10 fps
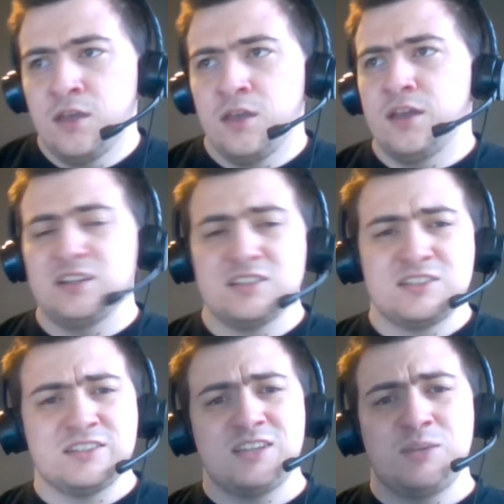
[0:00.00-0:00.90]
And there's
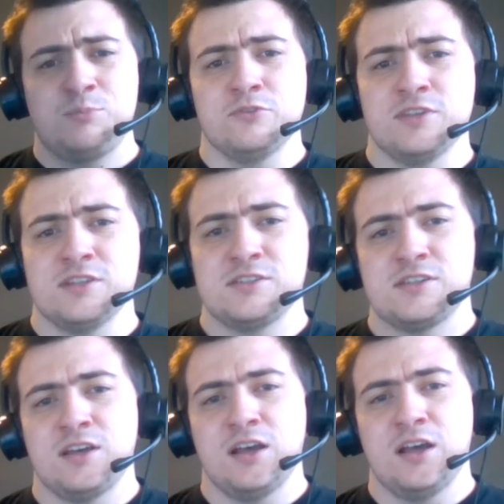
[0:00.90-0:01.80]
an example of this.
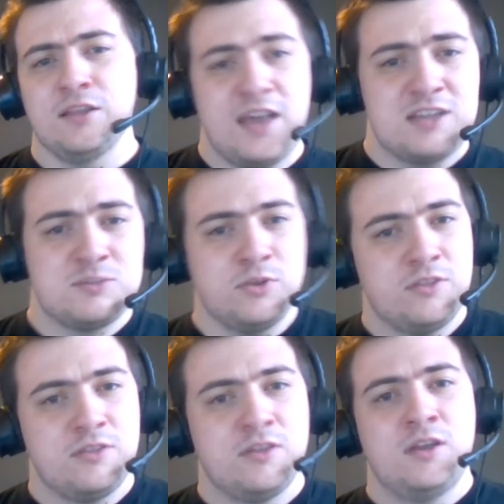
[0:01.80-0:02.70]
Last
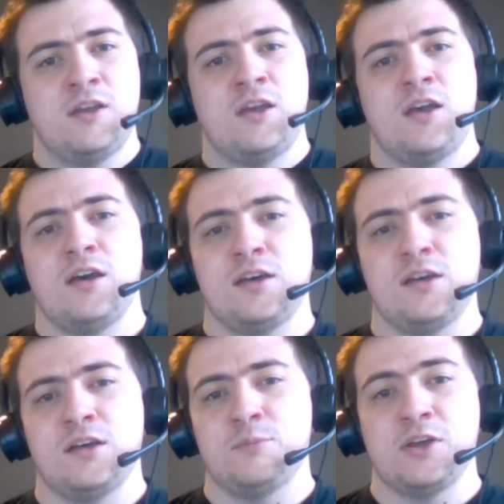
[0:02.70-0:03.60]
month,
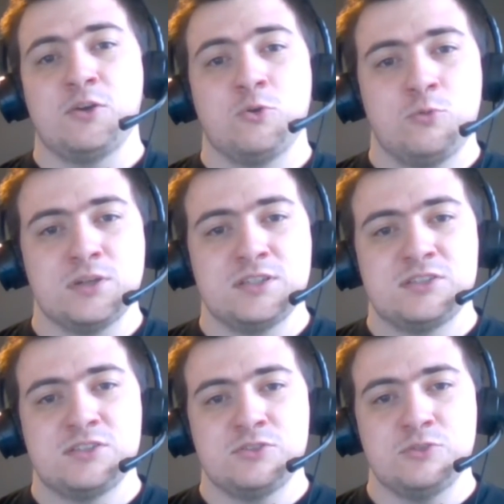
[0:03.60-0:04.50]
my goal
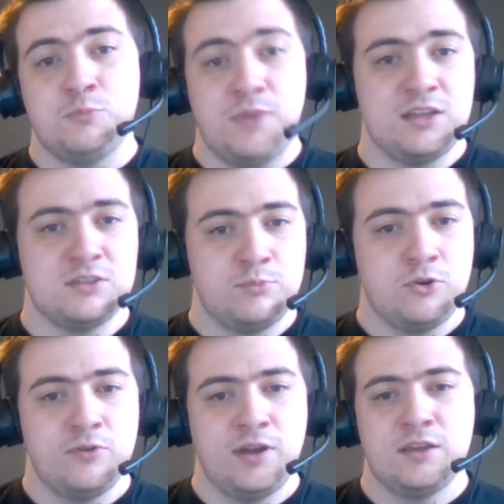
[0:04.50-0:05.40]
was to make it to
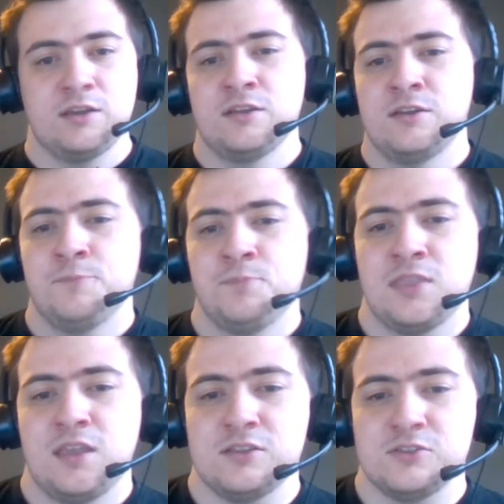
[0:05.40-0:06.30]
pro rank.
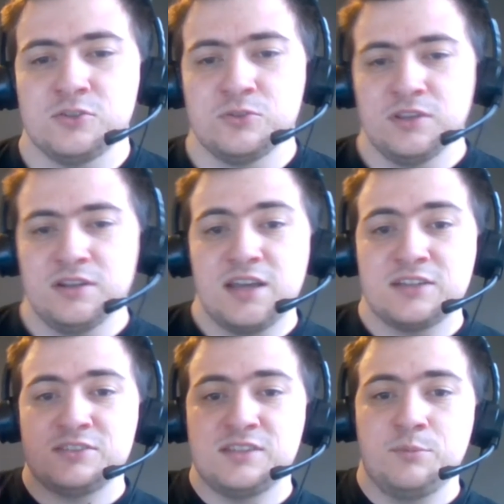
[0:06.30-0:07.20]
And so the
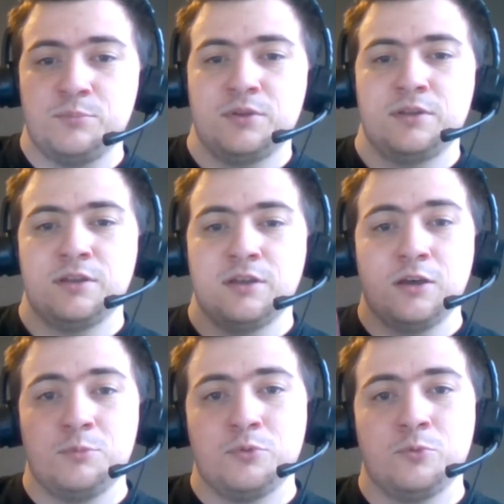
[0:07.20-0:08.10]
next step
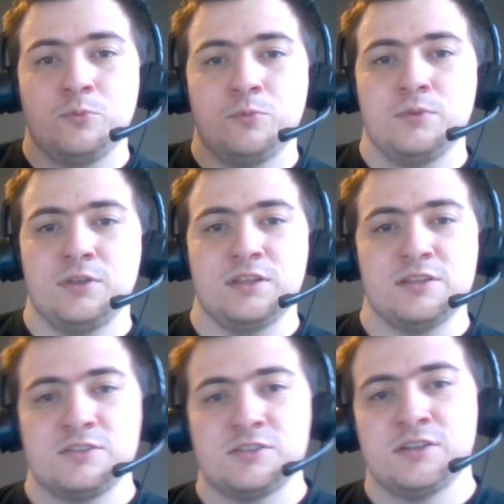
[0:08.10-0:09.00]
up
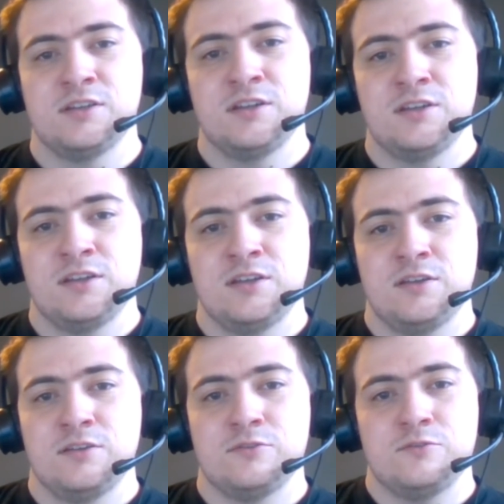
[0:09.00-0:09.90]
is,
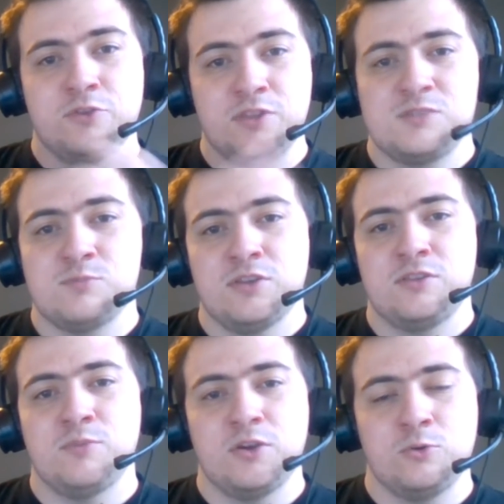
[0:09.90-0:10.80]
for this
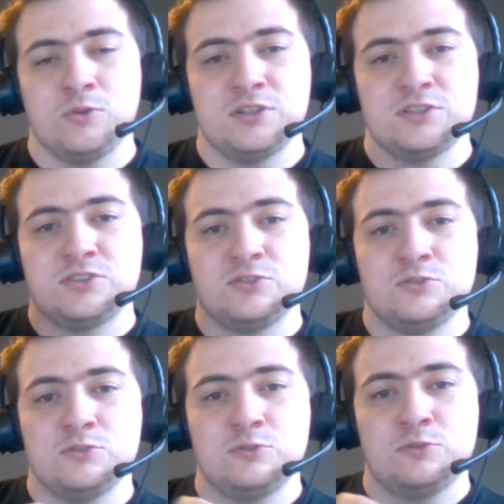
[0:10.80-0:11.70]
month, my goal is to